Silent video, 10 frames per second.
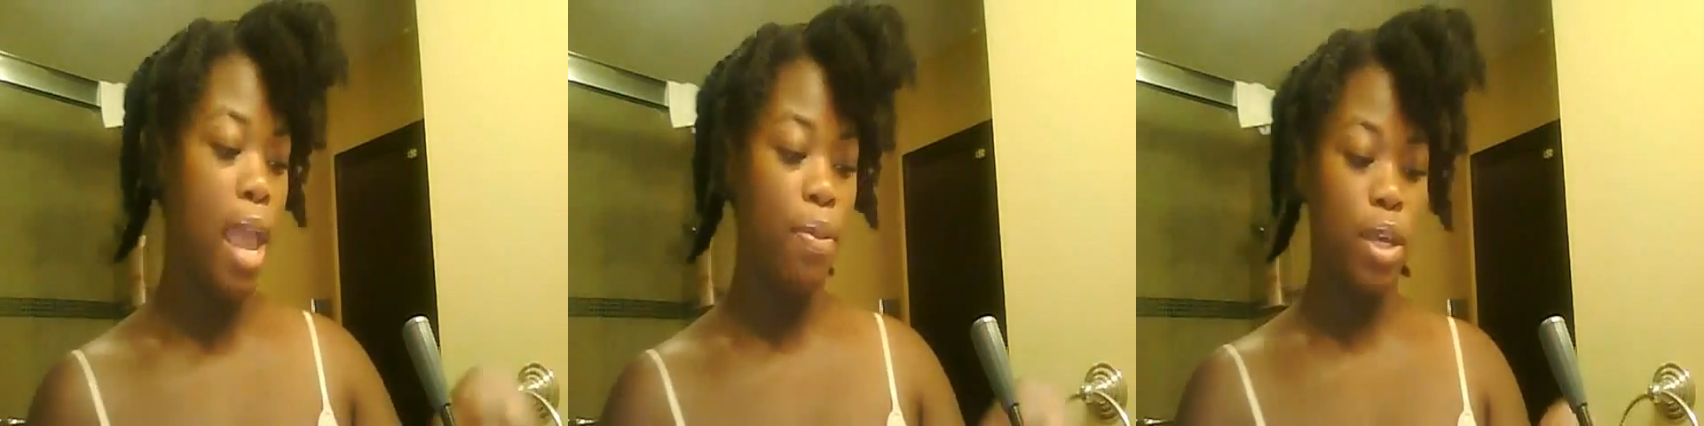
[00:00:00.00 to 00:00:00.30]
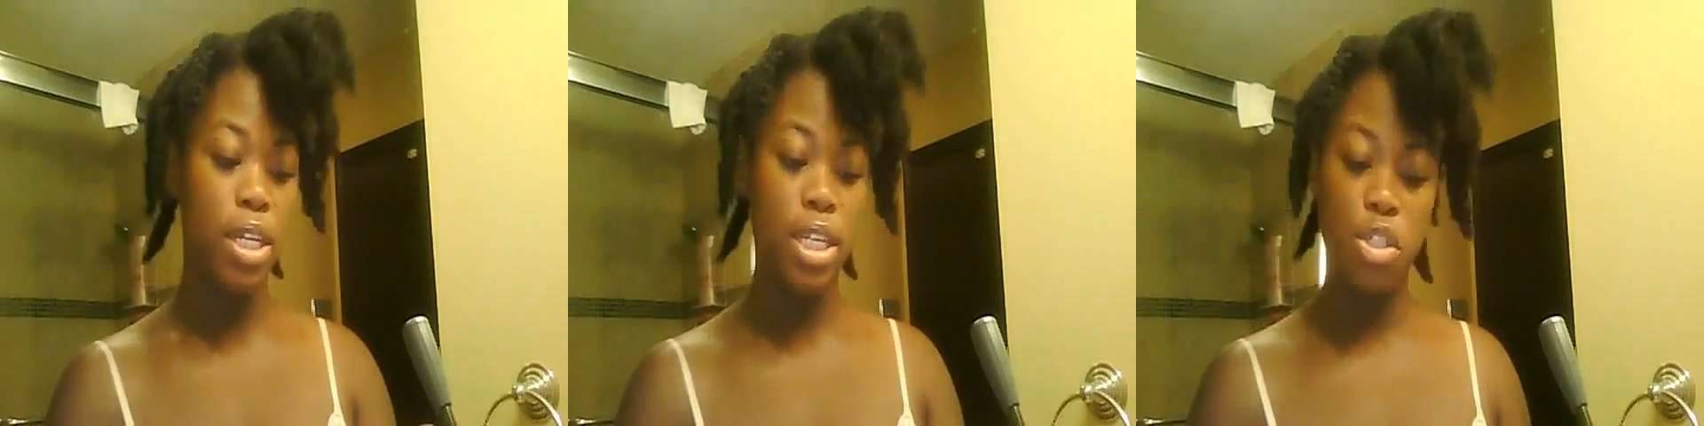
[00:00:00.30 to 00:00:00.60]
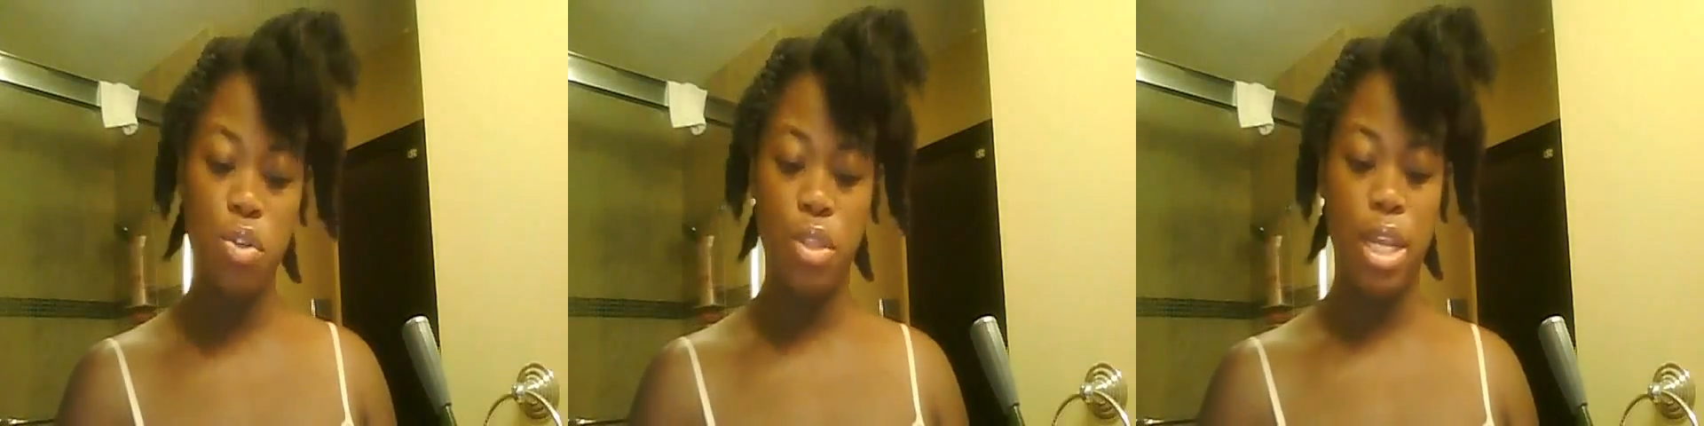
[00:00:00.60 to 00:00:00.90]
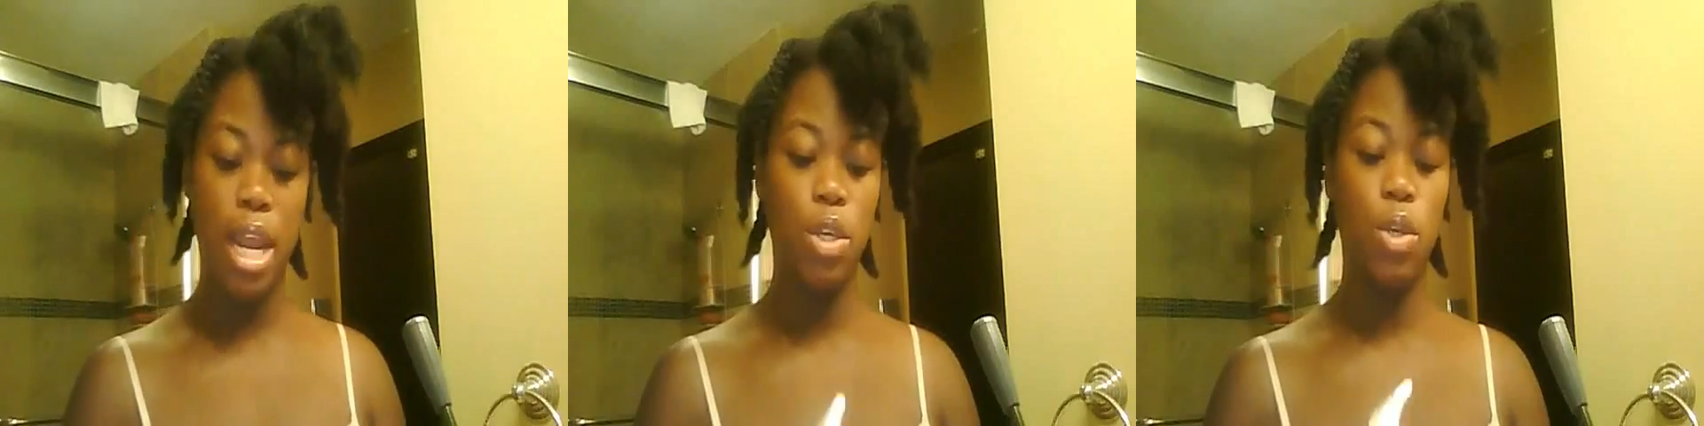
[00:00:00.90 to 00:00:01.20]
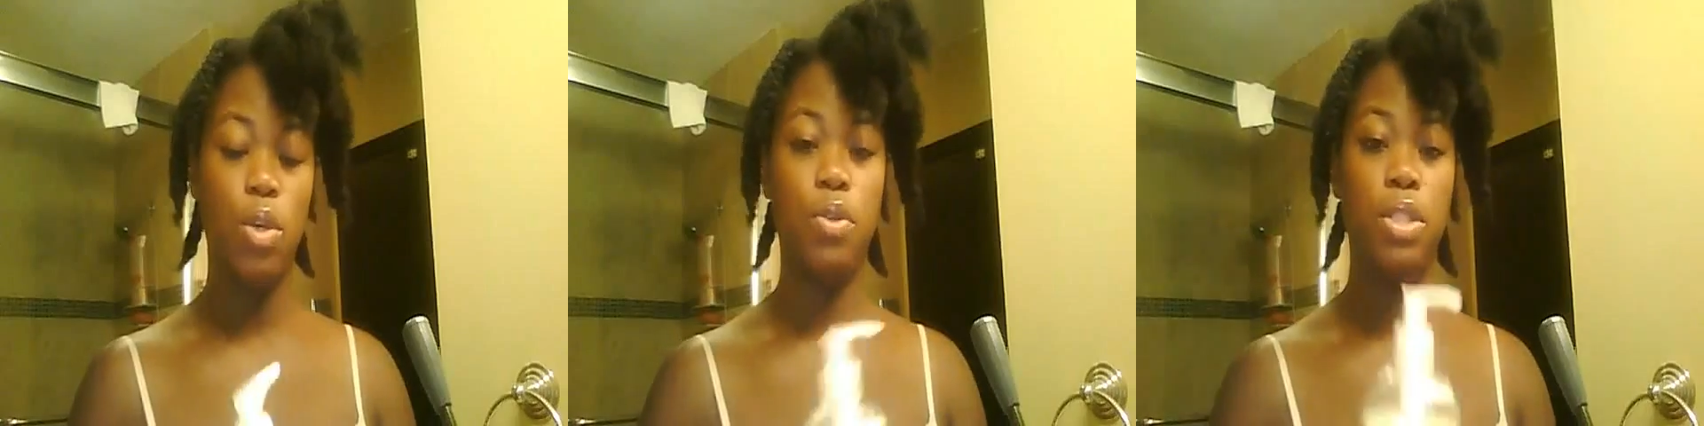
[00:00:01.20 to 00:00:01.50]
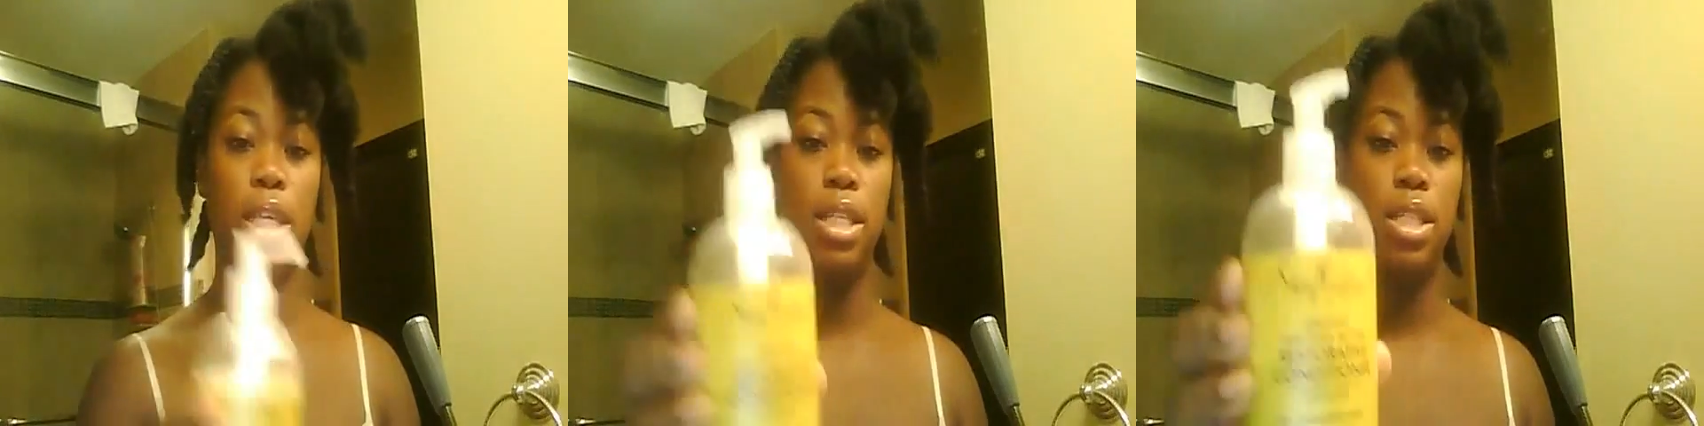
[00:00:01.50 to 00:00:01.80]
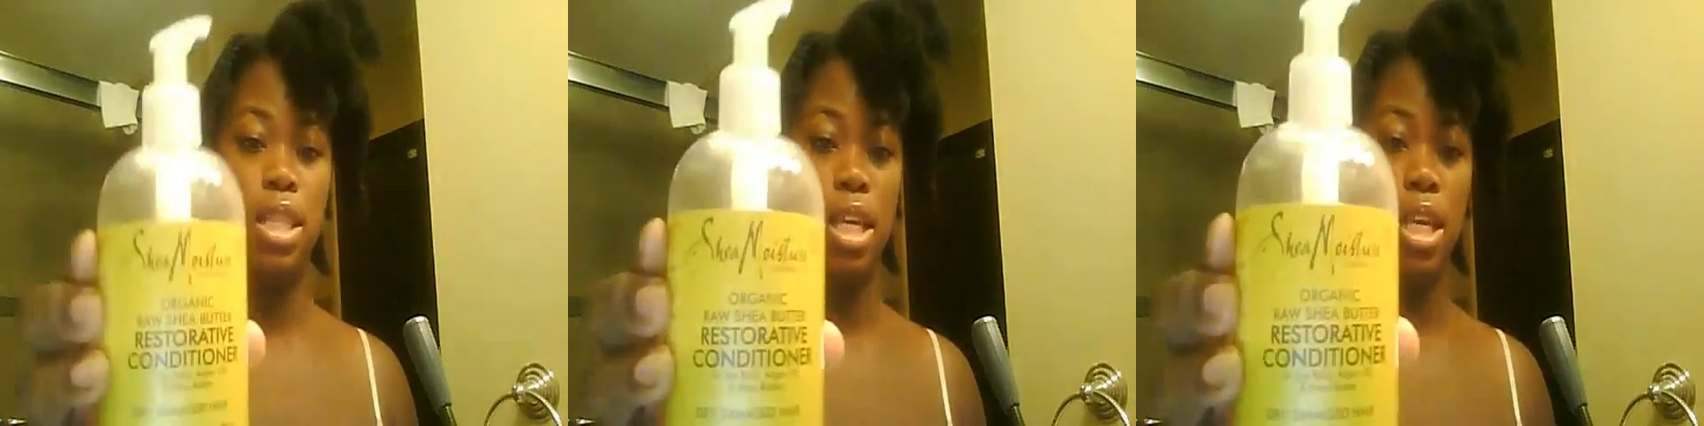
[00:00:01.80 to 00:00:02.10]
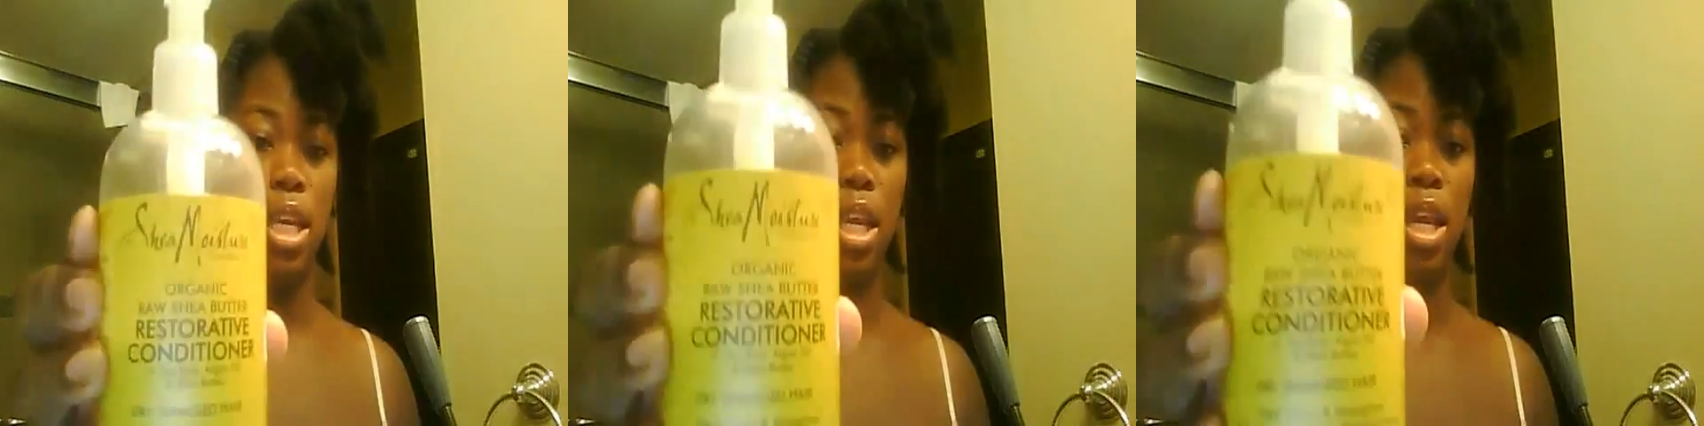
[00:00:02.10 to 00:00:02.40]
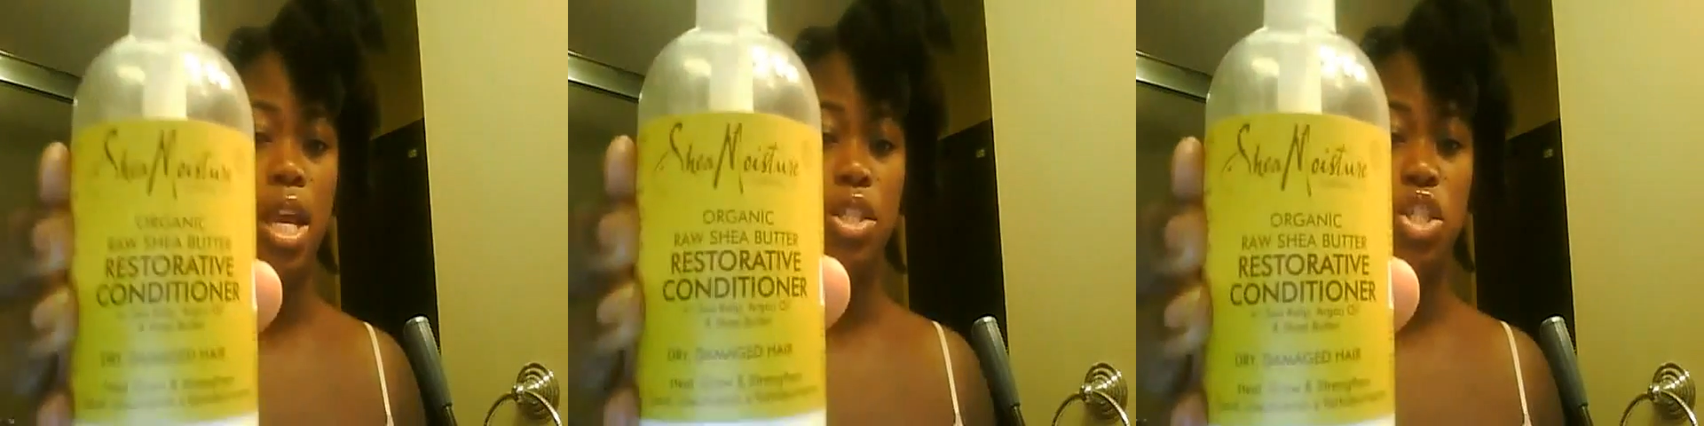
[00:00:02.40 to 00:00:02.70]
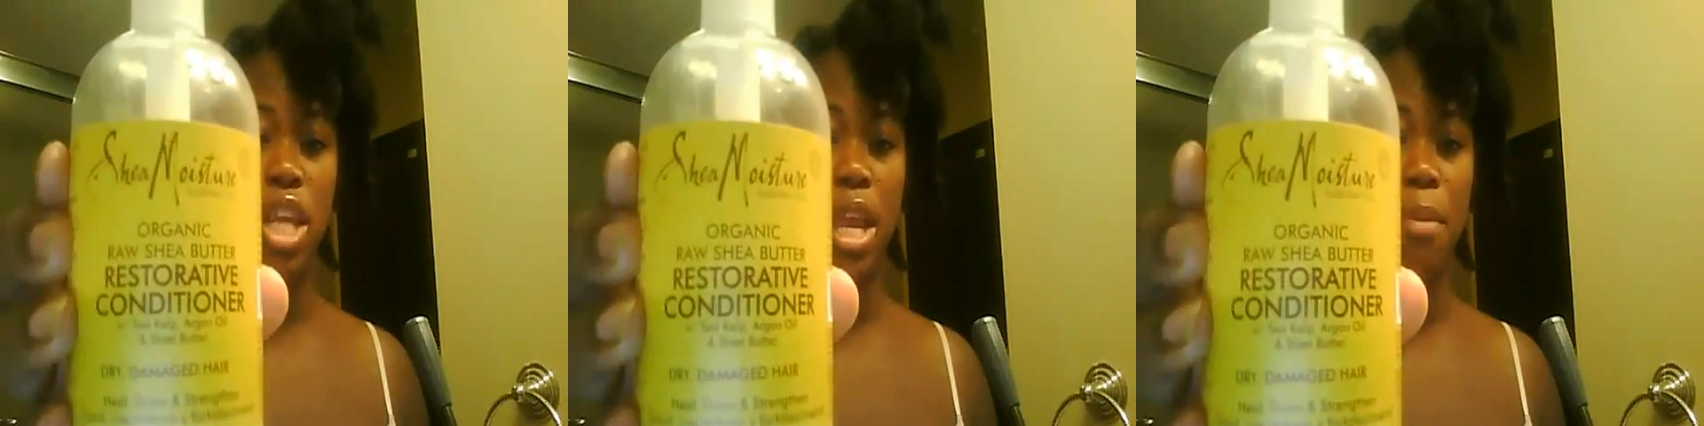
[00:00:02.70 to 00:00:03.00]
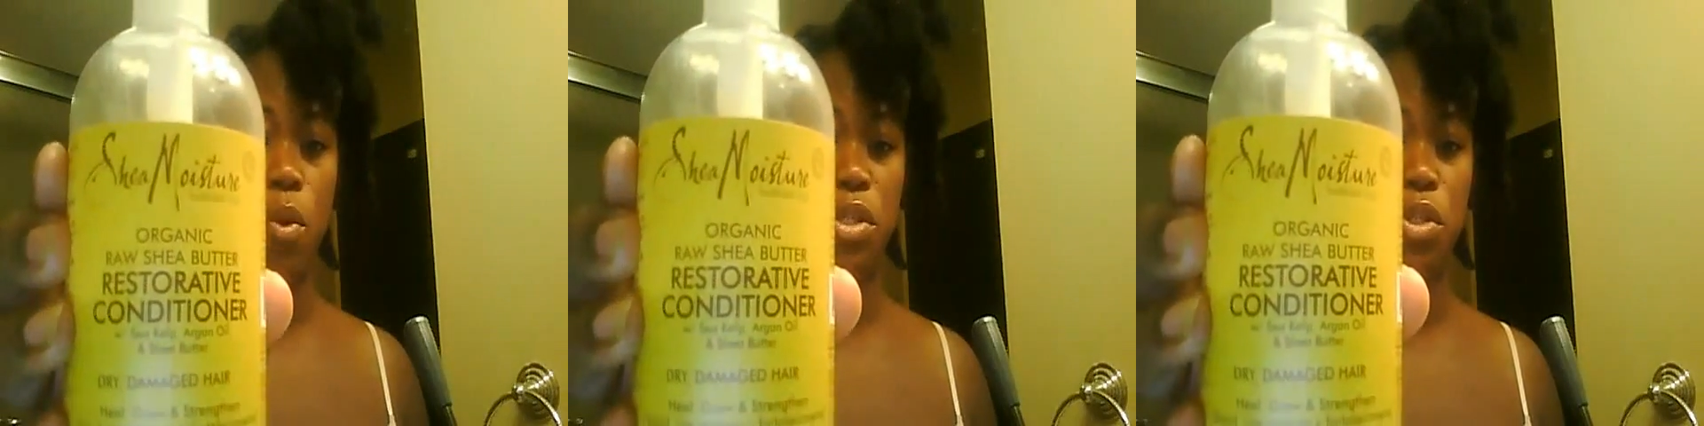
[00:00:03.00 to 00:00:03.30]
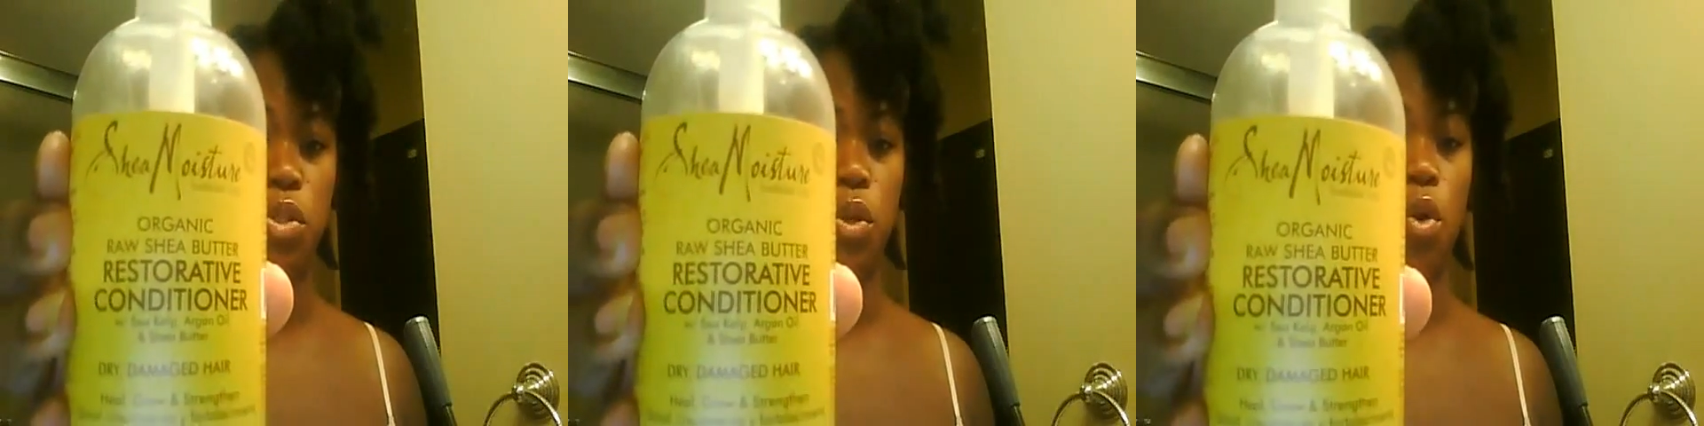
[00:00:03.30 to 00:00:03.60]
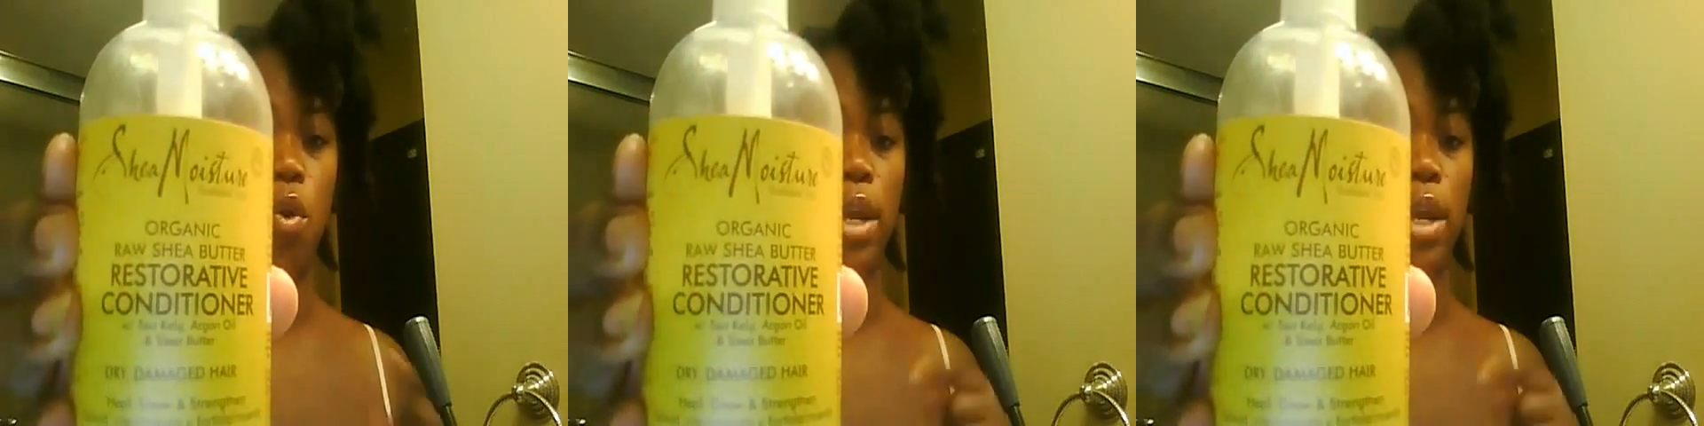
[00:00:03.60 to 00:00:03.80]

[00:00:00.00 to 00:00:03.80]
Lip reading: And the conditioner that I use is the Shea Moisture